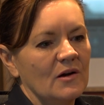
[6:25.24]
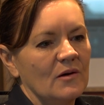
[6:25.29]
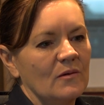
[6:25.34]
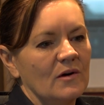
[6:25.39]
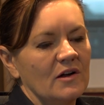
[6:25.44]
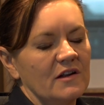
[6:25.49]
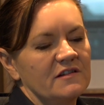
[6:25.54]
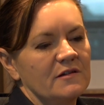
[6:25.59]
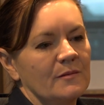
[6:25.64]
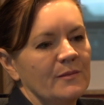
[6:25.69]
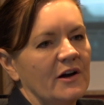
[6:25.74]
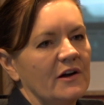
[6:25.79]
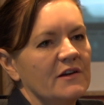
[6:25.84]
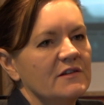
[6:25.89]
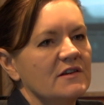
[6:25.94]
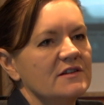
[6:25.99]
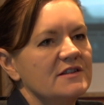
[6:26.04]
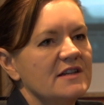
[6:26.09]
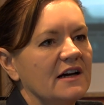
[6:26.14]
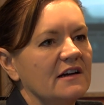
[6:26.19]
Well, I suppose
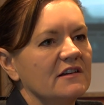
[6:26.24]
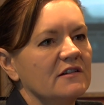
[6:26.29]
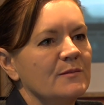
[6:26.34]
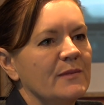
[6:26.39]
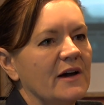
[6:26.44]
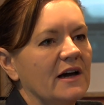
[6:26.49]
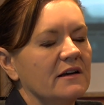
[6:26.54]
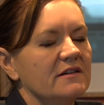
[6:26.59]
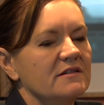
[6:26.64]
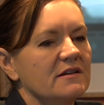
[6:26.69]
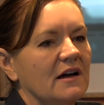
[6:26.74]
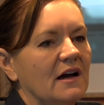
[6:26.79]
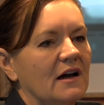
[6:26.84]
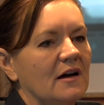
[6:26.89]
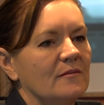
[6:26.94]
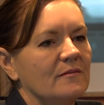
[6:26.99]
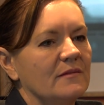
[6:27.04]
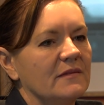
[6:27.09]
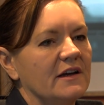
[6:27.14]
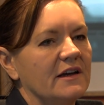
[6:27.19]
it does, but
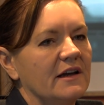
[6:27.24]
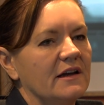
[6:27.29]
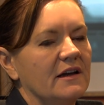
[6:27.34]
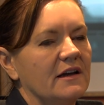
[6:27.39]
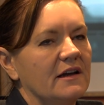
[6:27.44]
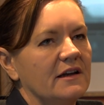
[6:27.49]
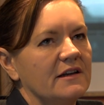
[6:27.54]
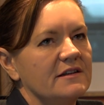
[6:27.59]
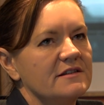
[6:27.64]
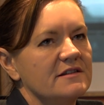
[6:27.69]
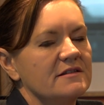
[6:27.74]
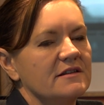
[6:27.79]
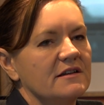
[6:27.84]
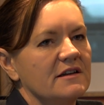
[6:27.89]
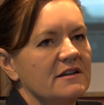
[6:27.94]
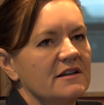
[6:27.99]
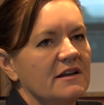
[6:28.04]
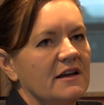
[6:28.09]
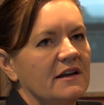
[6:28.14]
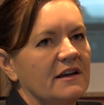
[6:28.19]
it's
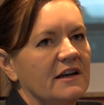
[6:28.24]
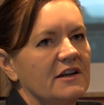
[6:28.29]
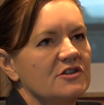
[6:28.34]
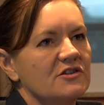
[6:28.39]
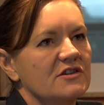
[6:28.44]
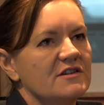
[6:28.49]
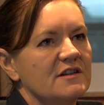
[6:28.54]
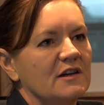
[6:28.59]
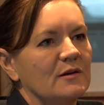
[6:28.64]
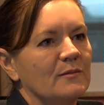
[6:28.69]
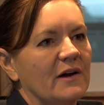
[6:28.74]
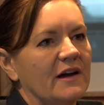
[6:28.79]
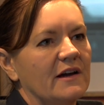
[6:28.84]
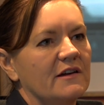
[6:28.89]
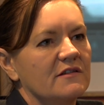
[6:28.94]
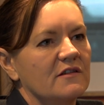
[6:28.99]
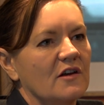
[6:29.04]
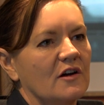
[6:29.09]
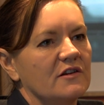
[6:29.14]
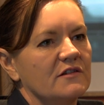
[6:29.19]
an interesting
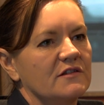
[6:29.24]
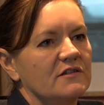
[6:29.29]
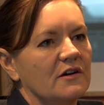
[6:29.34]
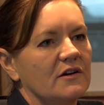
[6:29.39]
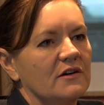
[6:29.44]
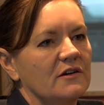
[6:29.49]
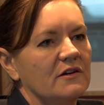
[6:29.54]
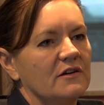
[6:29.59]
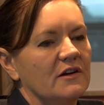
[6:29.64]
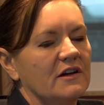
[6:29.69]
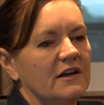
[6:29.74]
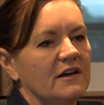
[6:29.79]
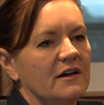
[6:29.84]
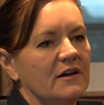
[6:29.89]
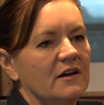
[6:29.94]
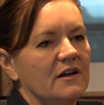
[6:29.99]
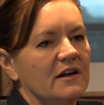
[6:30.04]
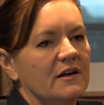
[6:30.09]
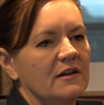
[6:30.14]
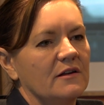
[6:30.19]
piece, though. So
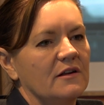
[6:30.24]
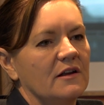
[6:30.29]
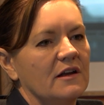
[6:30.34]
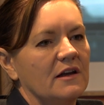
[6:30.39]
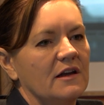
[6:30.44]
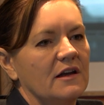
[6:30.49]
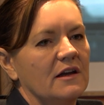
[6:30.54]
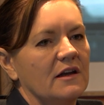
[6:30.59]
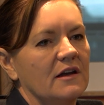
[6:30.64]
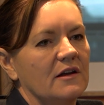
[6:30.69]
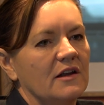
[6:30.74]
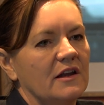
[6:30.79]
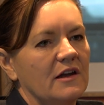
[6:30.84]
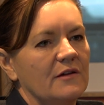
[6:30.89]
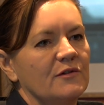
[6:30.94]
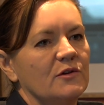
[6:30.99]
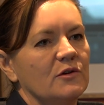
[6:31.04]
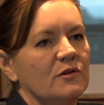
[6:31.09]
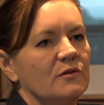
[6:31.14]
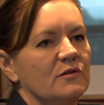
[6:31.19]

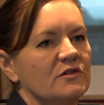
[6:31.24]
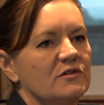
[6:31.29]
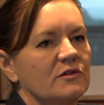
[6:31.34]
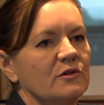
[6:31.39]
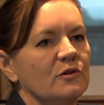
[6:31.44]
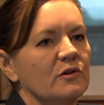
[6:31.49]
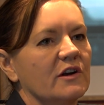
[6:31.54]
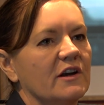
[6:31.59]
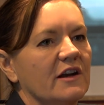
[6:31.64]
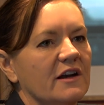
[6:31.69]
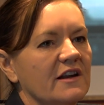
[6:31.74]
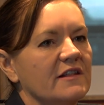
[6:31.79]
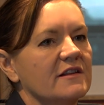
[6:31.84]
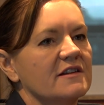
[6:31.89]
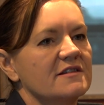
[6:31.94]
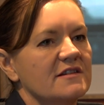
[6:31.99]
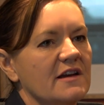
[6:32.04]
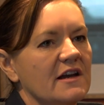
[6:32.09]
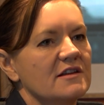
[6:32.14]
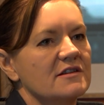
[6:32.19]
if you look at it in the
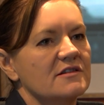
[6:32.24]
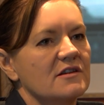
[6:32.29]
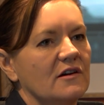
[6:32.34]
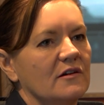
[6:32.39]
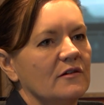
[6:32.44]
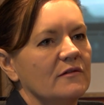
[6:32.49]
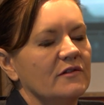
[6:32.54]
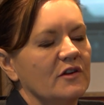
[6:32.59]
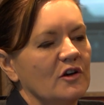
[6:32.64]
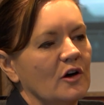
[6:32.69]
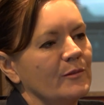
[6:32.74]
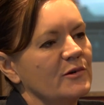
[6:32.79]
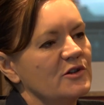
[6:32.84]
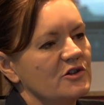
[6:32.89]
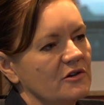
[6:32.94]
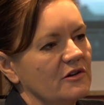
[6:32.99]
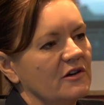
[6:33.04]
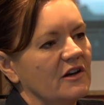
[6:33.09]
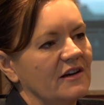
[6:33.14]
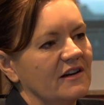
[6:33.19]
sense of the
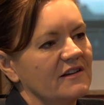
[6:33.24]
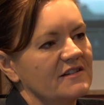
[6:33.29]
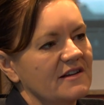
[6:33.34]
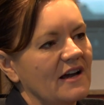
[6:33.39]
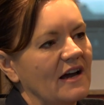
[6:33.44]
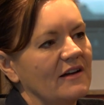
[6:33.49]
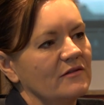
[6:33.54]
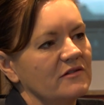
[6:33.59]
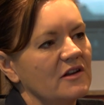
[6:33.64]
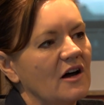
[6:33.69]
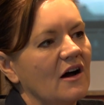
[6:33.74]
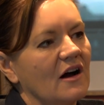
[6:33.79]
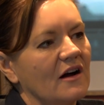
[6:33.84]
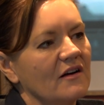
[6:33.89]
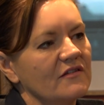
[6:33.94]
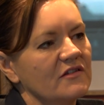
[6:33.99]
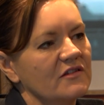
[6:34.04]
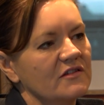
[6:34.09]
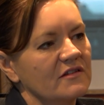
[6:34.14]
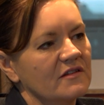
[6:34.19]
opportunity to save
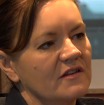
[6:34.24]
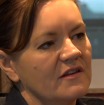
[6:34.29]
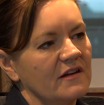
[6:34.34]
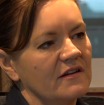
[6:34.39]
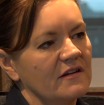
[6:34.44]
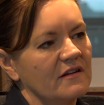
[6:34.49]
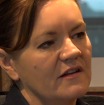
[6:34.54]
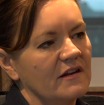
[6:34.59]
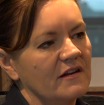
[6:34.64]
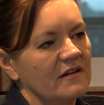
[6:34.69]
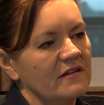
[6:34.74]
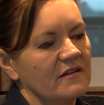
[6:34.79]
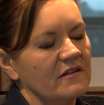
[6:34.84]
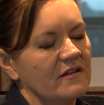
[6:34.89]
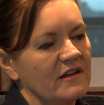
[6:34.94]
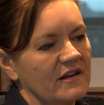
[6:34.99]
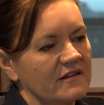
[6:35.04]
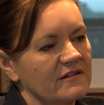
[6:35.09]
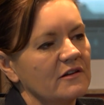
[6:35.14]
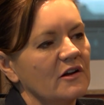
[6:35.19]
lives,
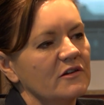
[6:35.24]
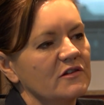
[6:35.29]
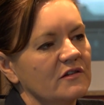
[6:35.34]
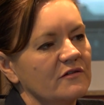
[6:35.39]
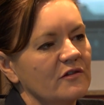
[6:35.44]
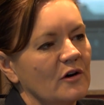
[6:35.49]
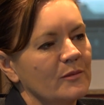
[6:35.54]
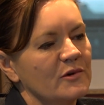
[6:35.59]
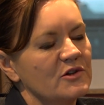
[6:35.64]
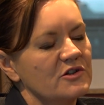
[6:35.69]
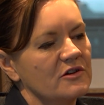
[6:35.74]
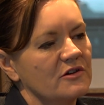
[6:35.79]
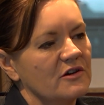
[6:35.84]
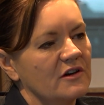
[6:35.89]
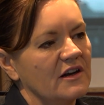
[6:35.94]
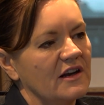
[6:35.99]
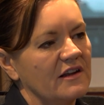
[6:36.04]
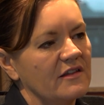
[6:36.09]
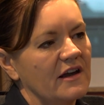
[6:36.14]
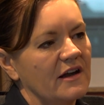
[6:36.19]
there's lots of
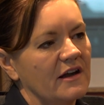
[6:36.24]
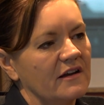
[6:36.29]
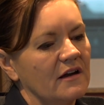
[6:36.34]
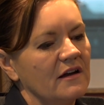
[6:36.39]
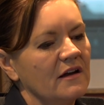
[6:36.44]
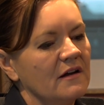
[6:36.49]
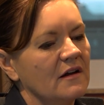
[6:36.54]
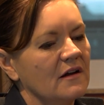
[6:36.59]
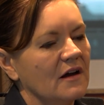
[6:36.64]
opportunity there.